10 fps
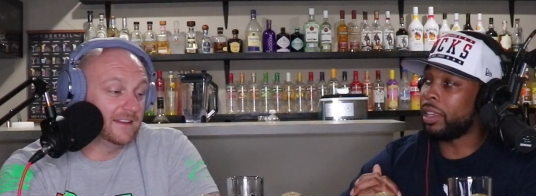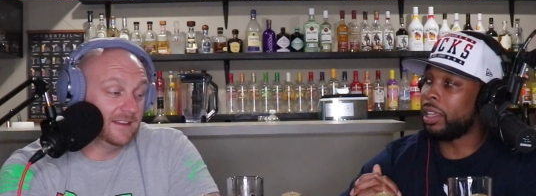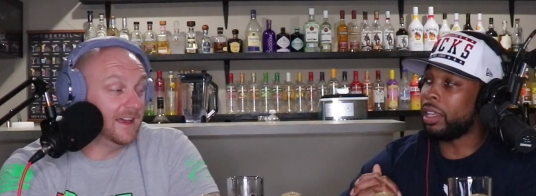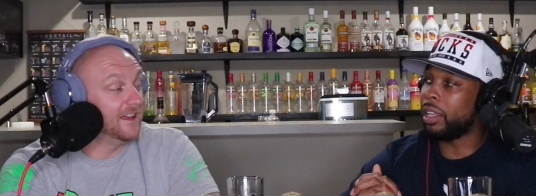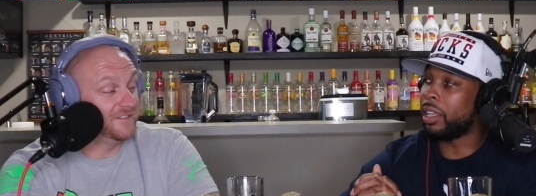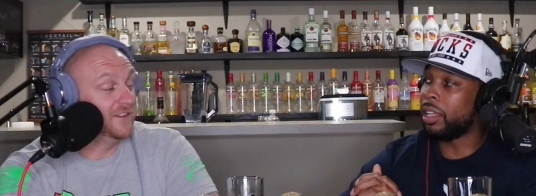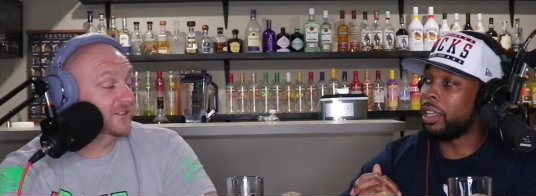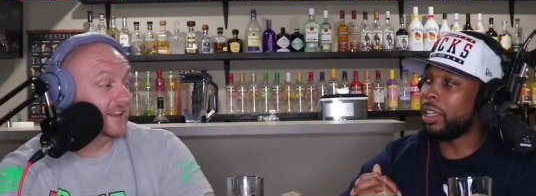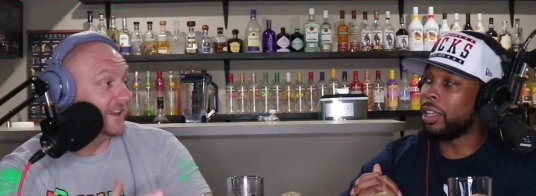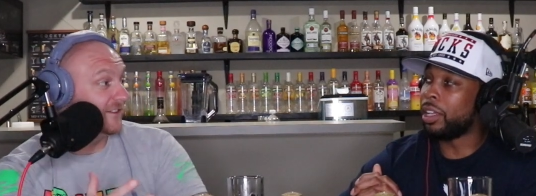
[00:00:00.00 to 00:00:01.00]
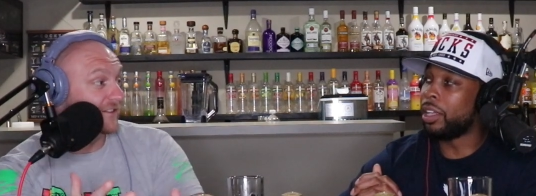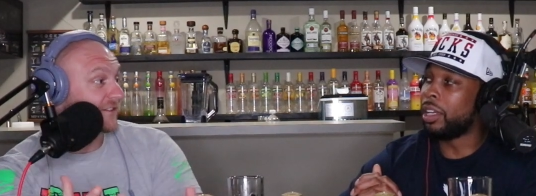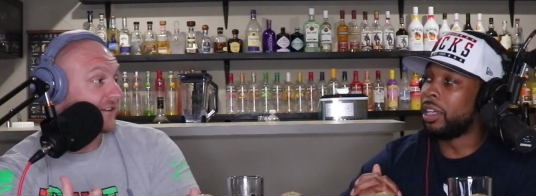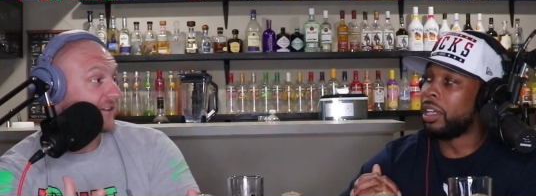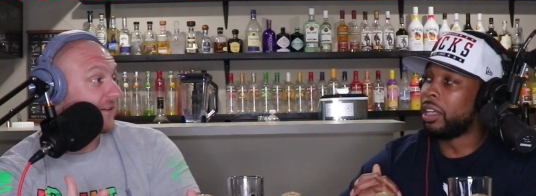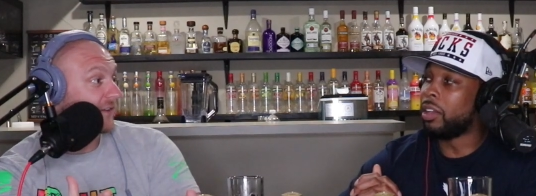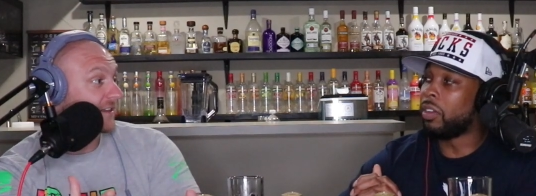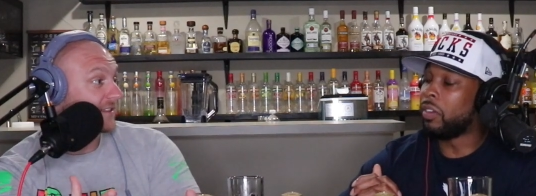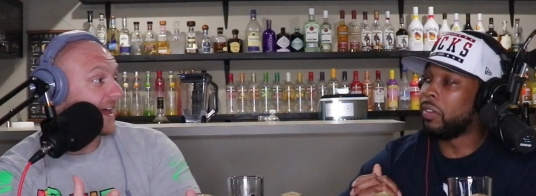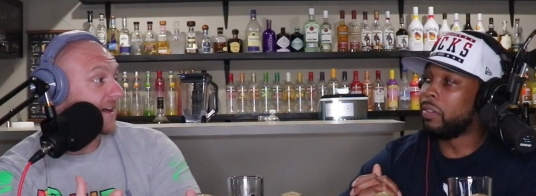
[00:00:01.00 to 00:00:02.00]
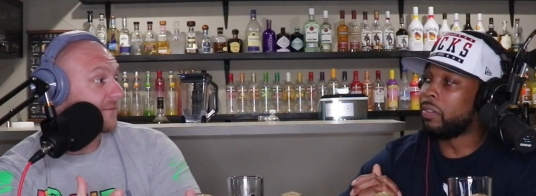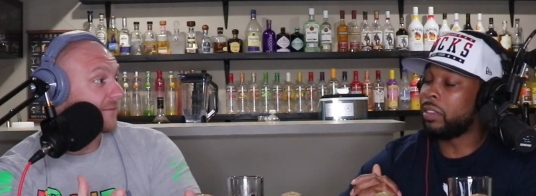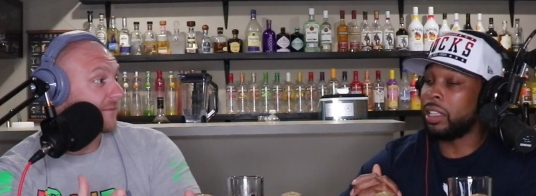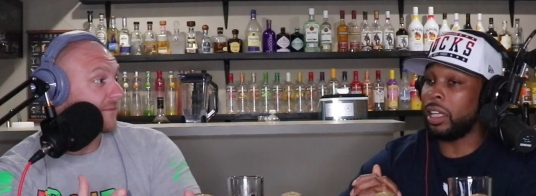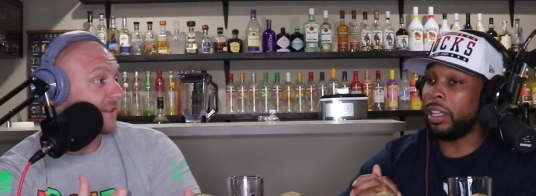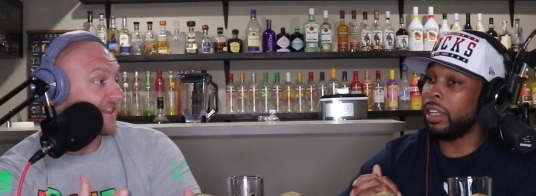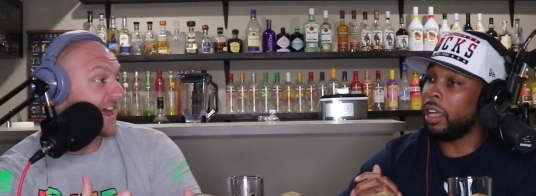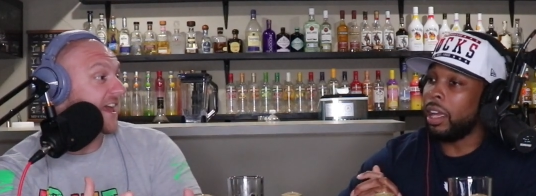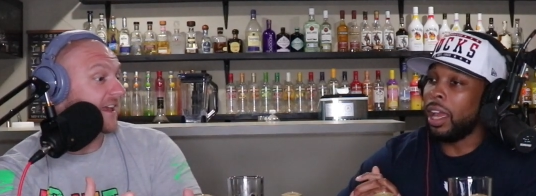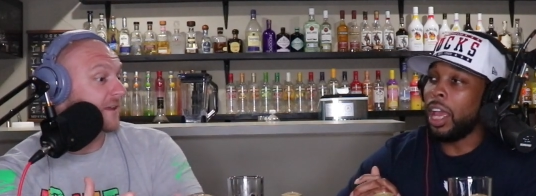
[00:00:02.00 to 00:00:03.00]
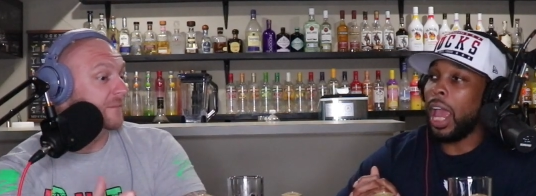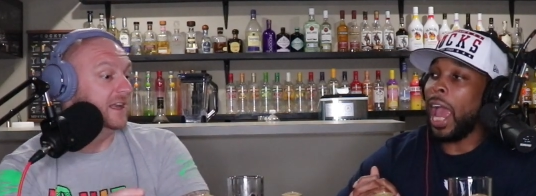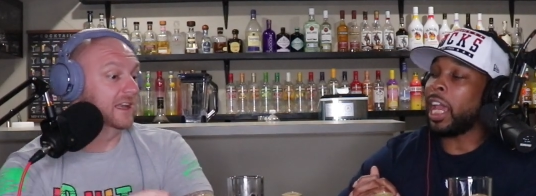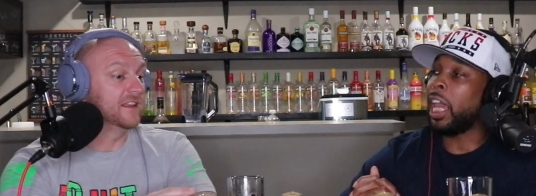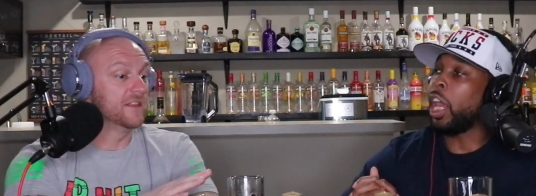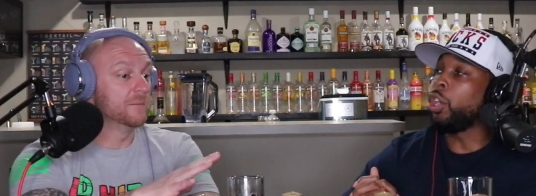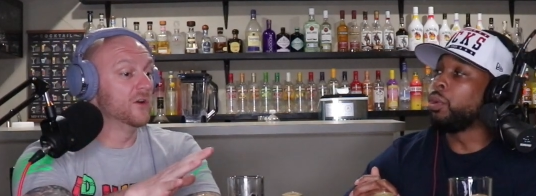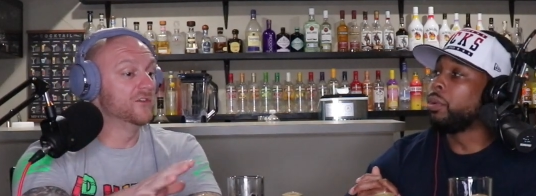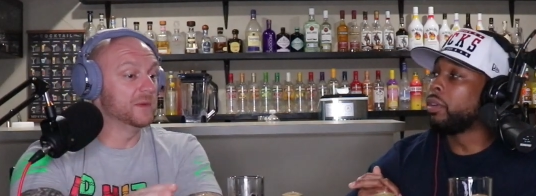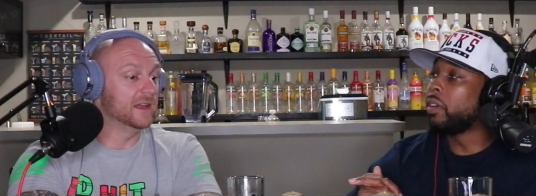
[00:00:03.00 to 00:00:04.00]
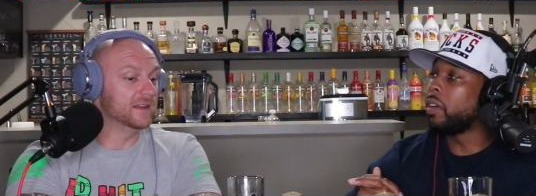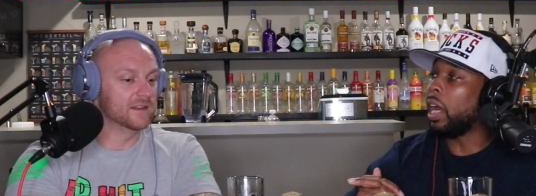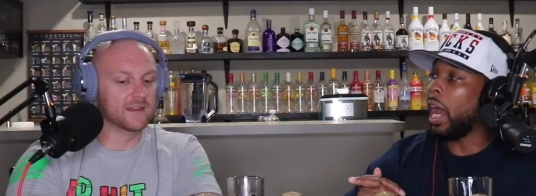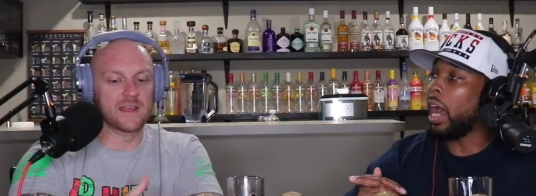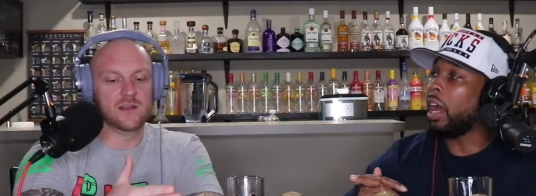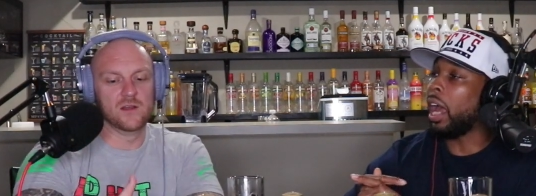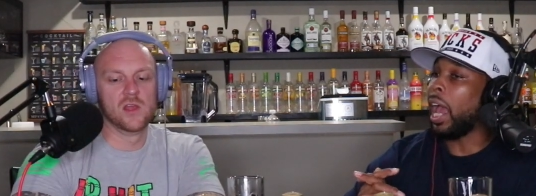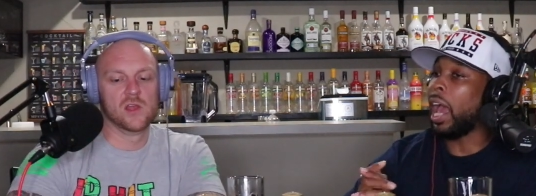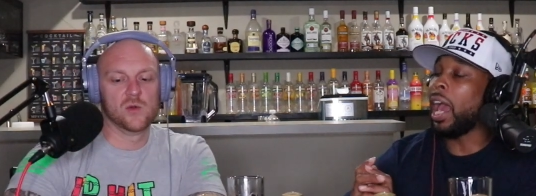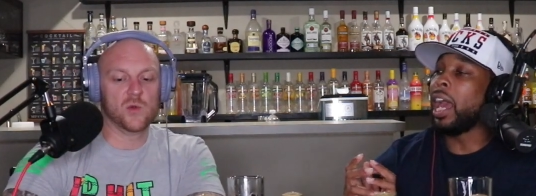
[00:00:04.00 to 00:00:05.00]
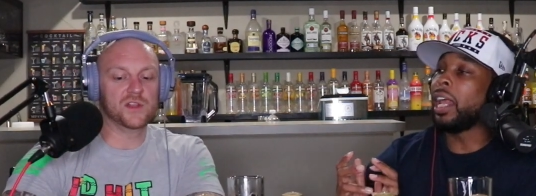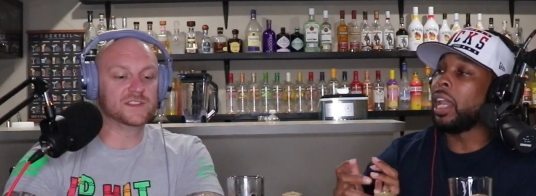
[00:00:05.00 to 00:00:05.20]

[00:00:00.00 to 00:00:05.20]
Speaker 1: Yeah, it feels like they're they're never gonna stop. They meaning the movement. like how, where do you